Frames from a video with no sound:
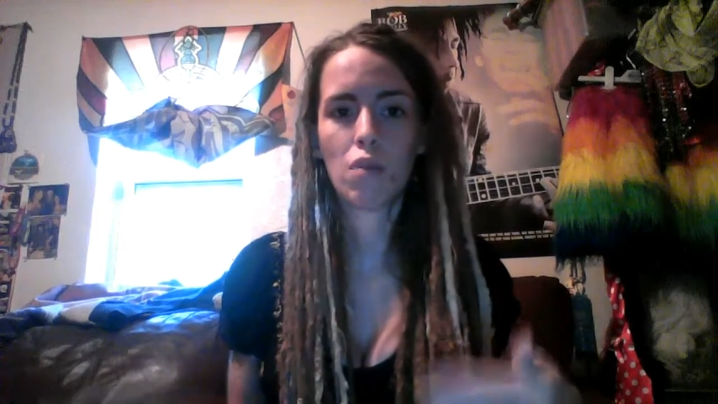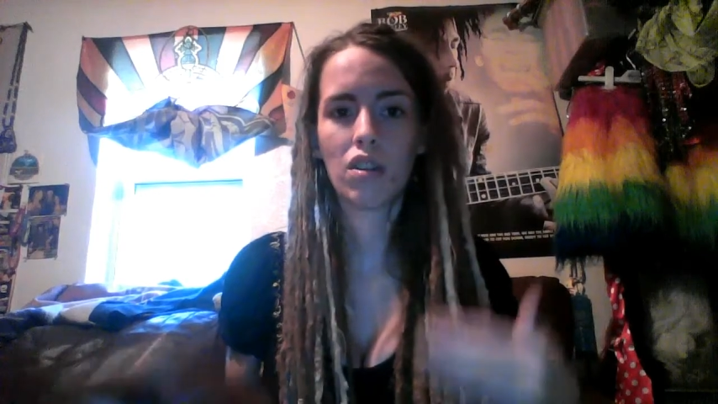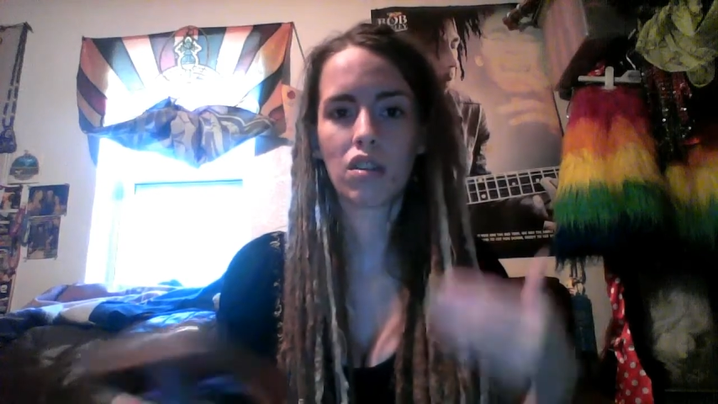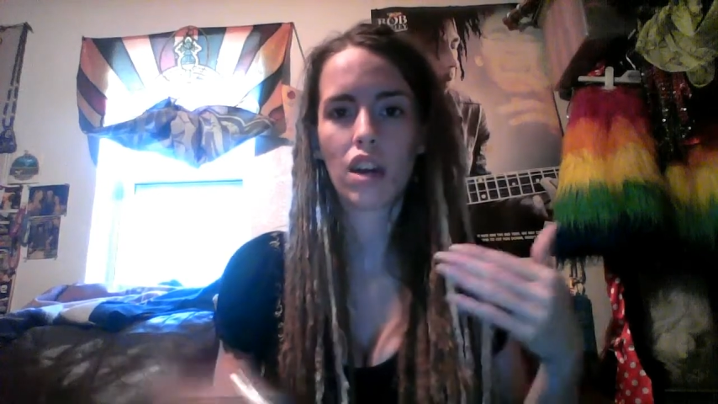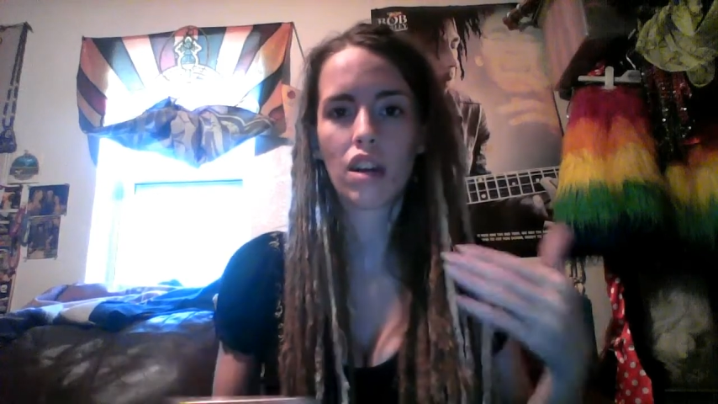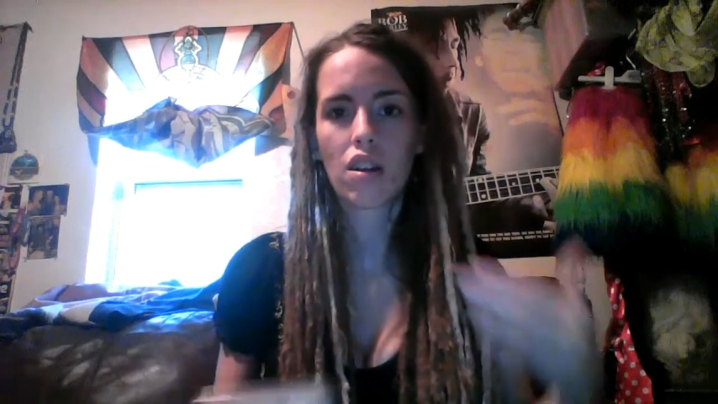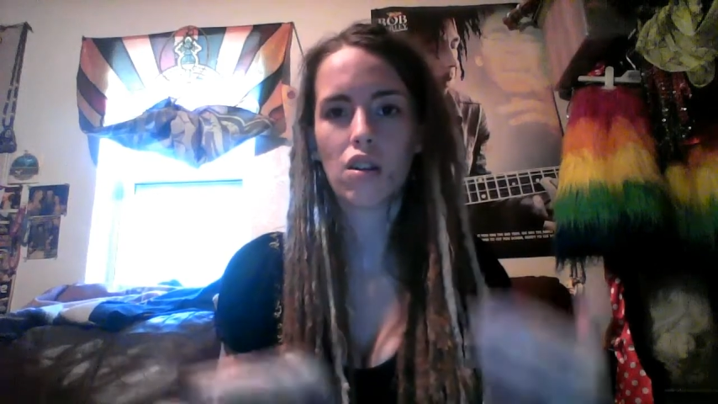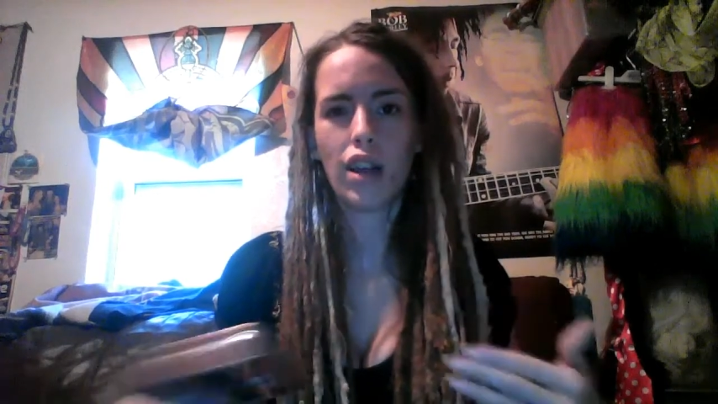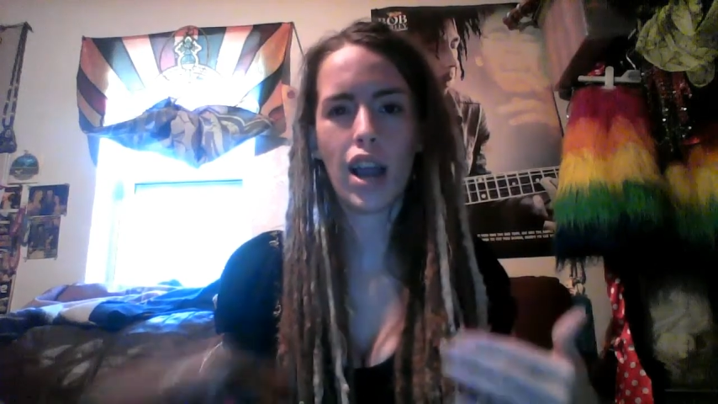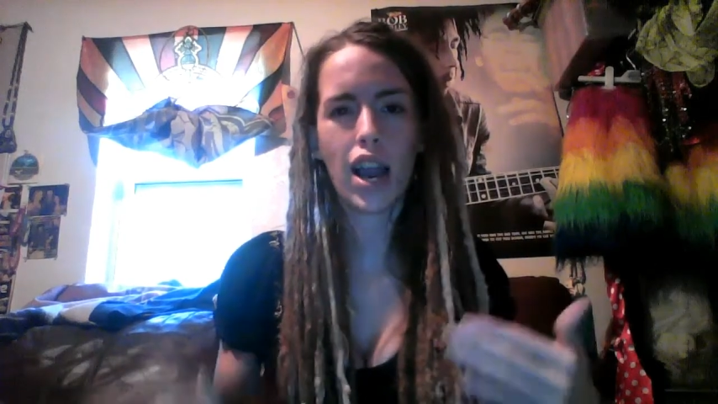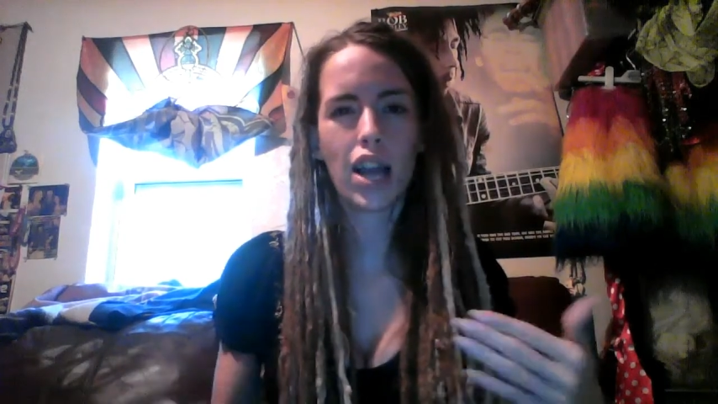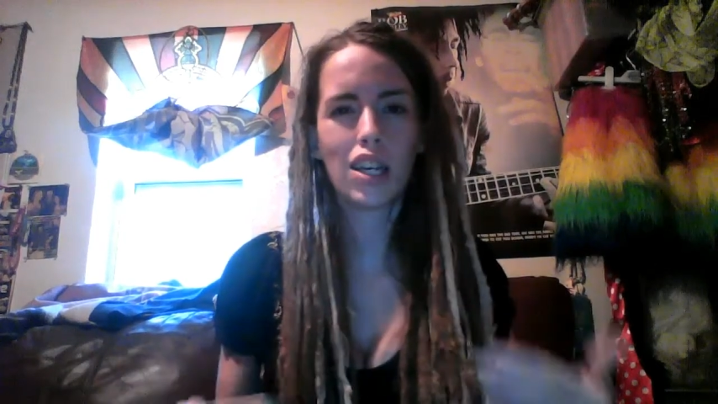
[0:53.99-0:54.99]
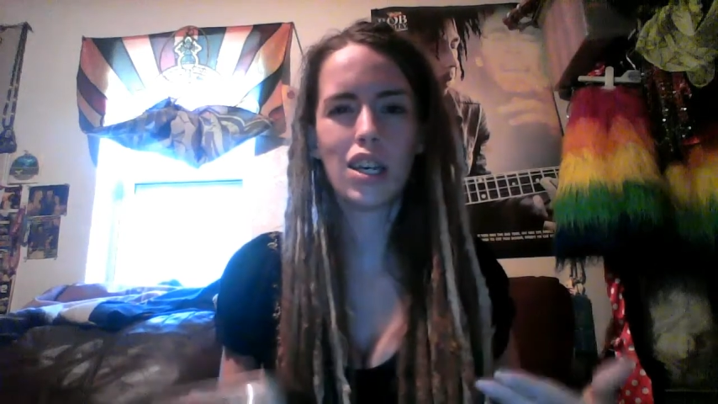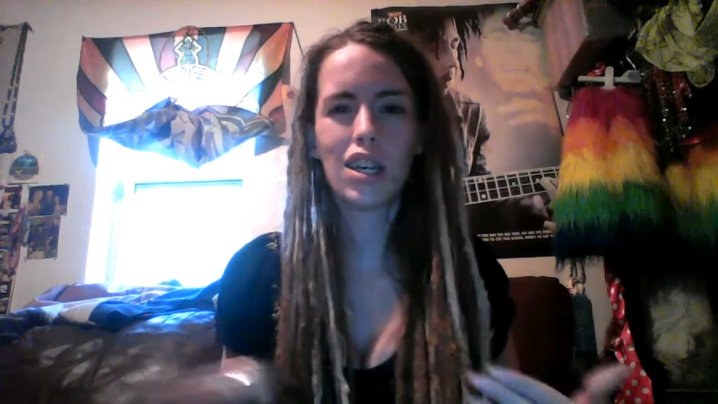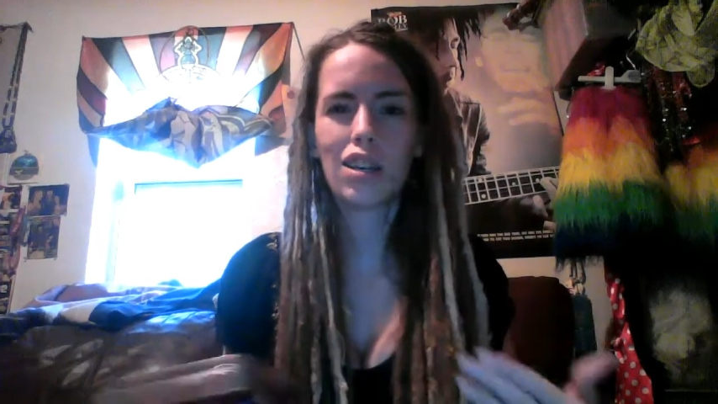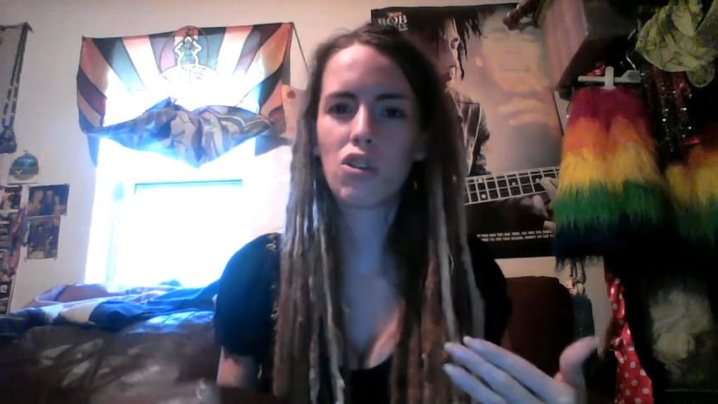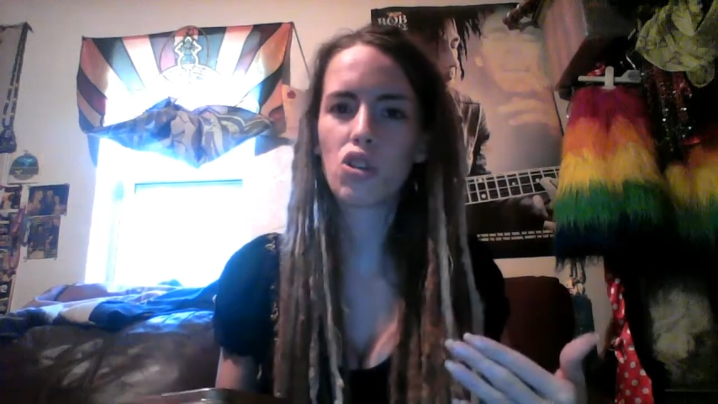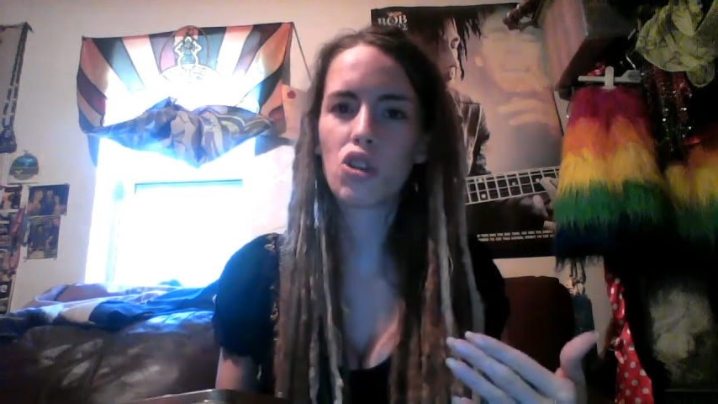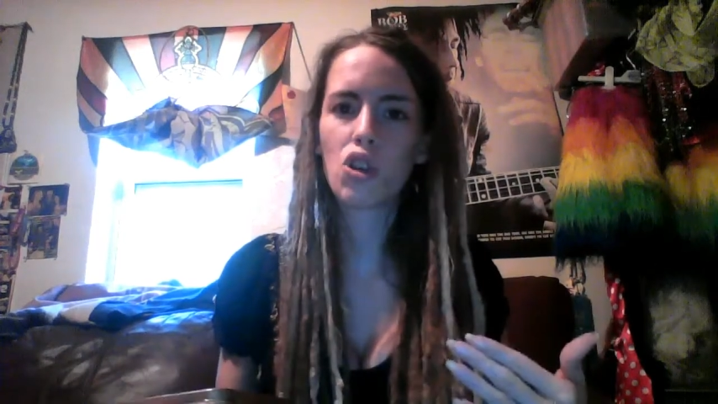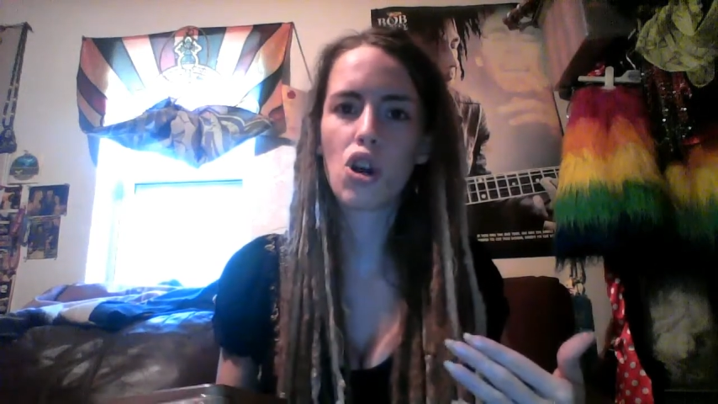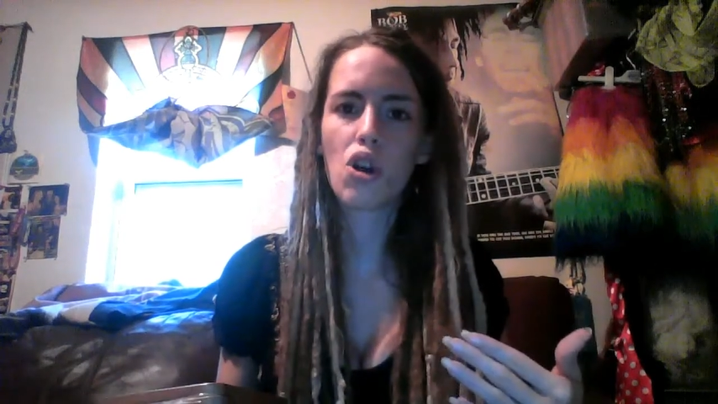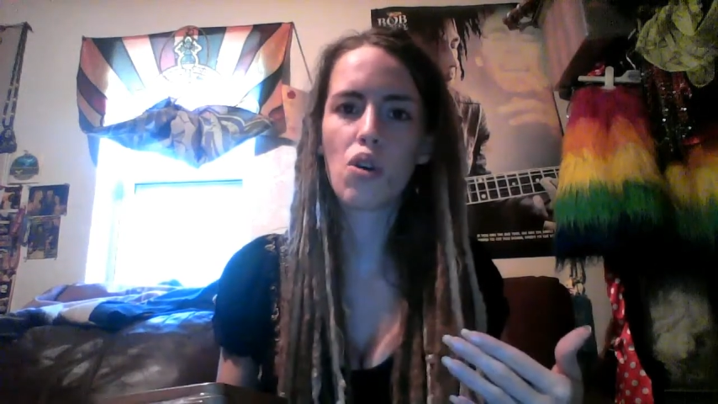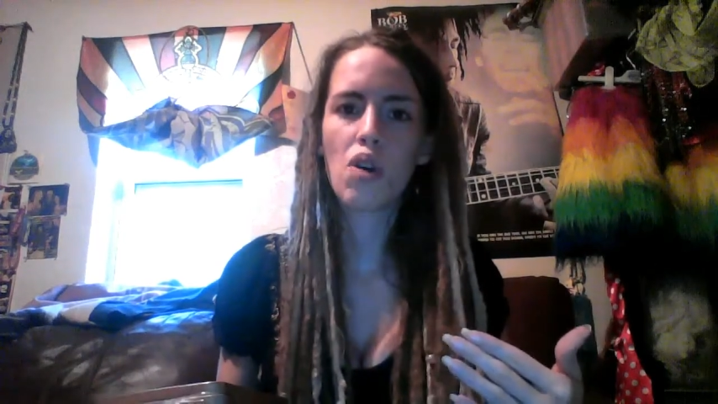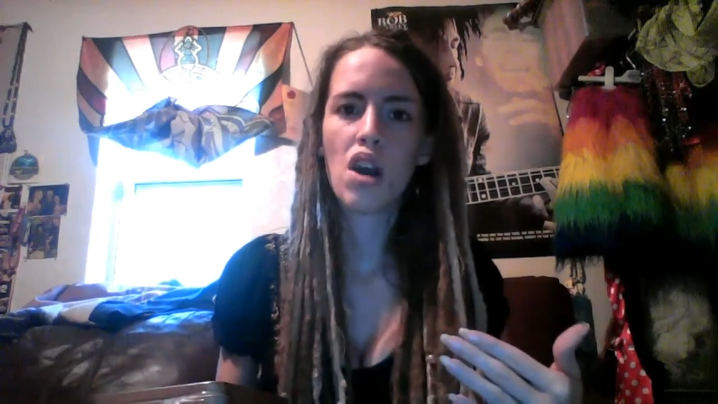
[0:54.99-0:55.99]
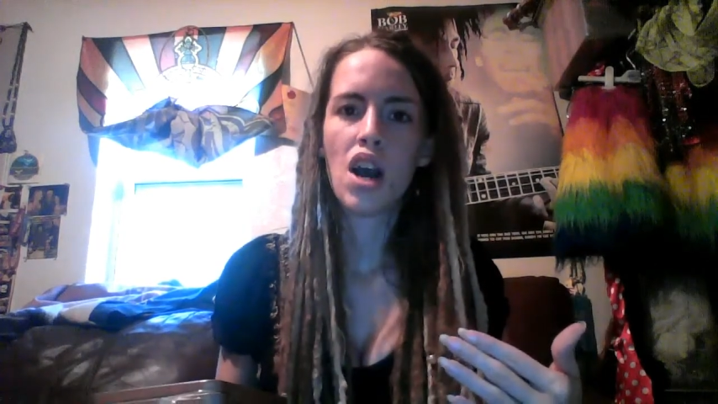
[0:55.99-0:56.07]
is kind of laggy, so